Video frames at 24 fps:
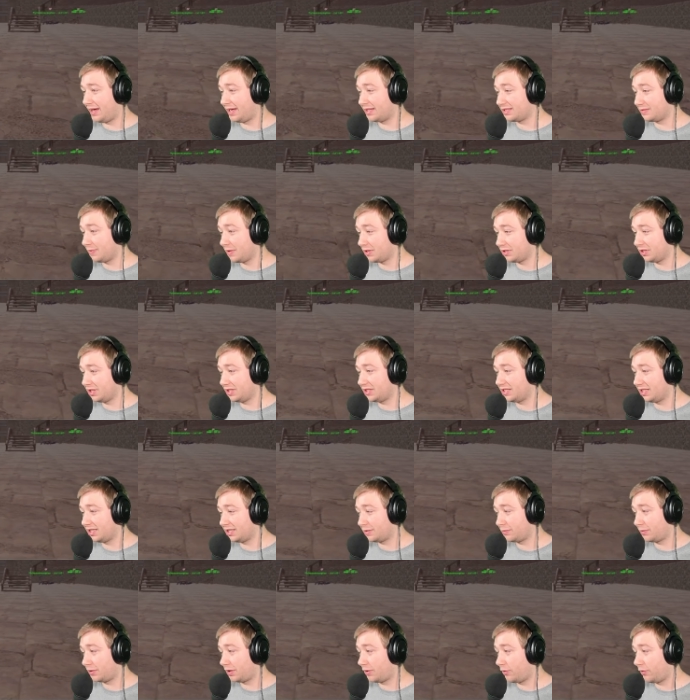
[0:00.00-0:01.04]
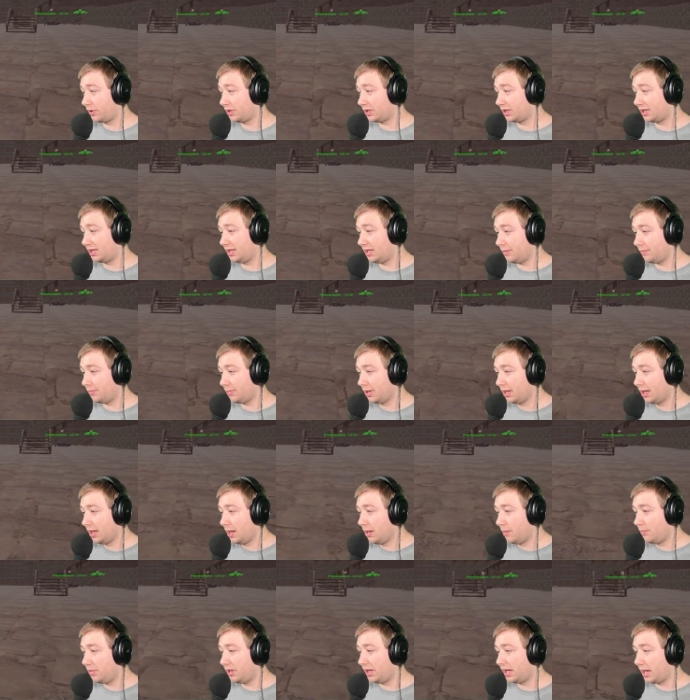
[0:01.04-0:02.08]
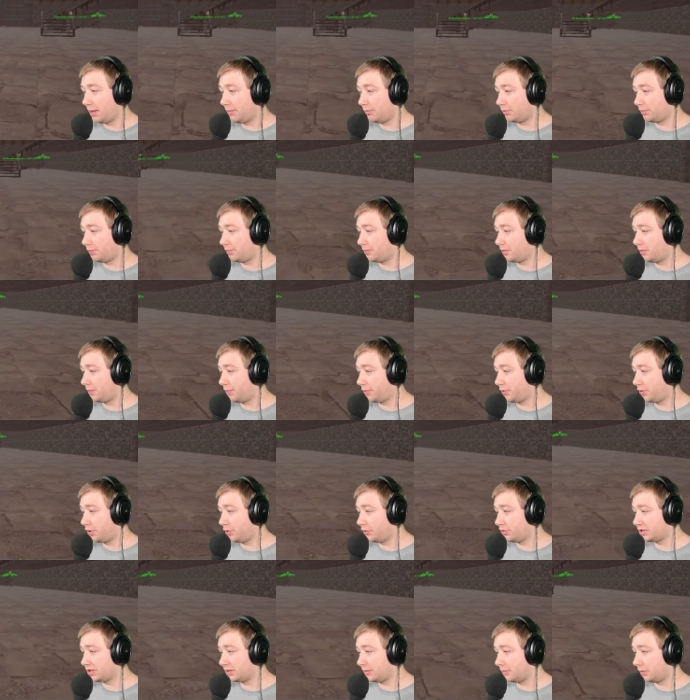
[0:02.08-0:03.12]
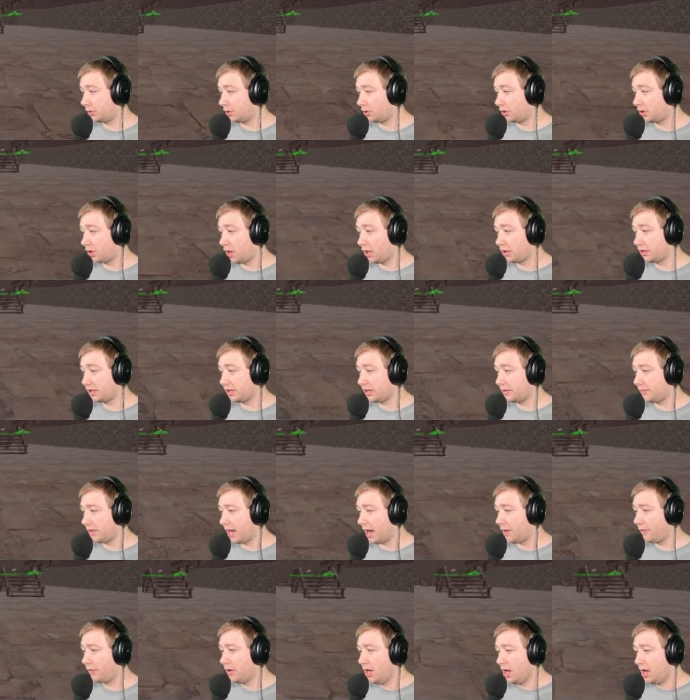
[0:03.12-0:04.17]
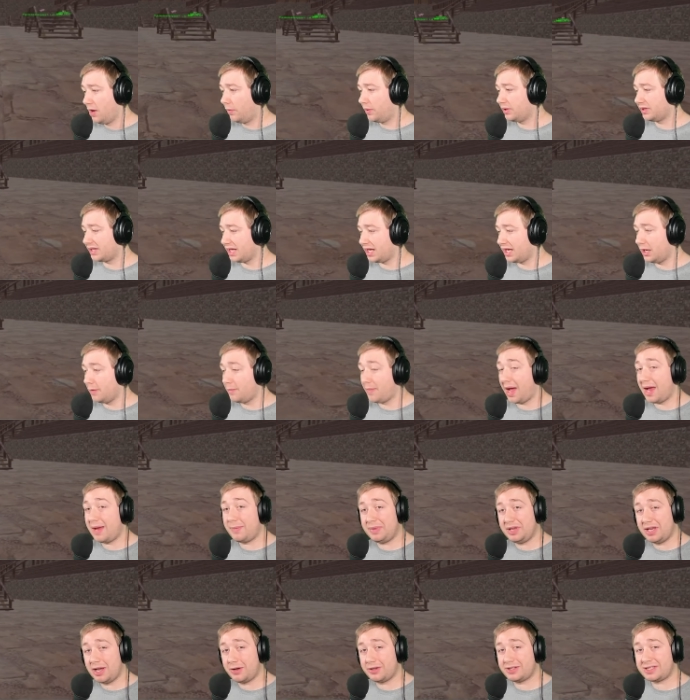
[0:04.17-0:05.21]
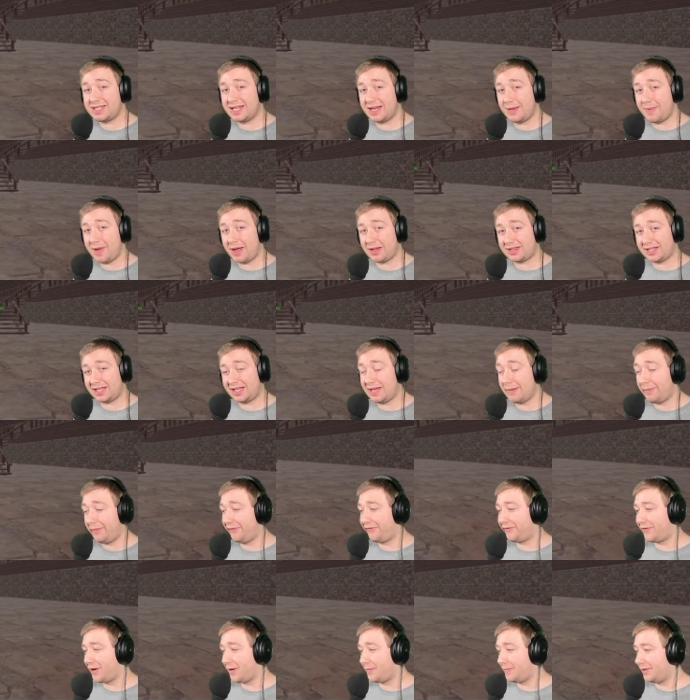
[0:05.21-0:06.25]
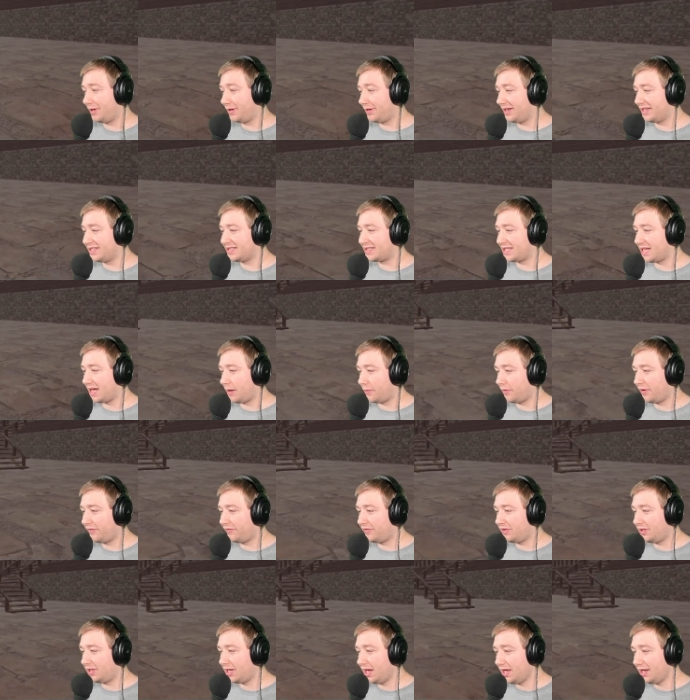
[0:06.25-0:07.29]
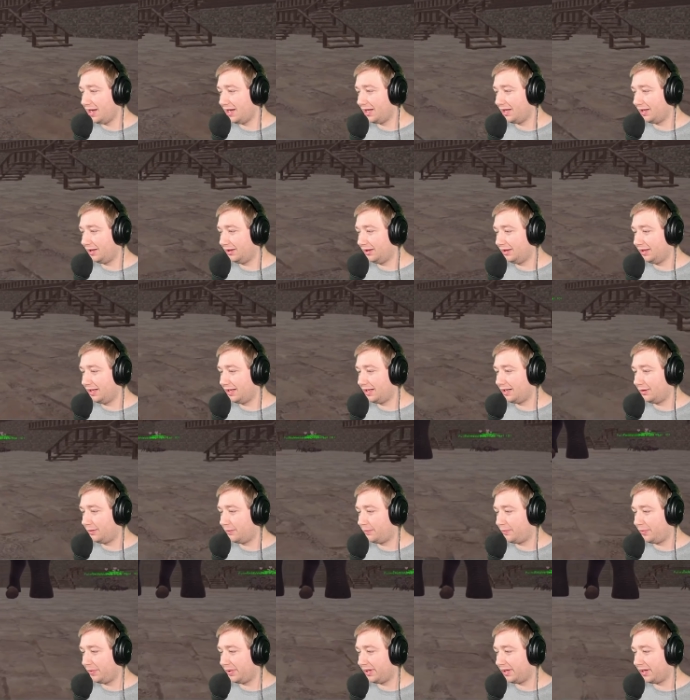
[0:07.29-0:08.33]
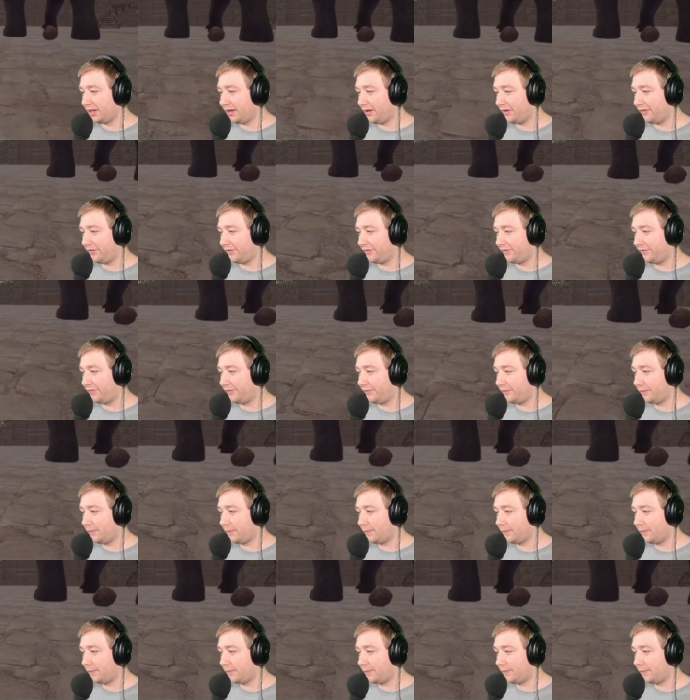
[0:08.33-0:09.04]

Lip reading: especially since we're going to keep being able to produce some good content. Now, one thing you might be noticing about the kibble farm here is that we've done a little bit of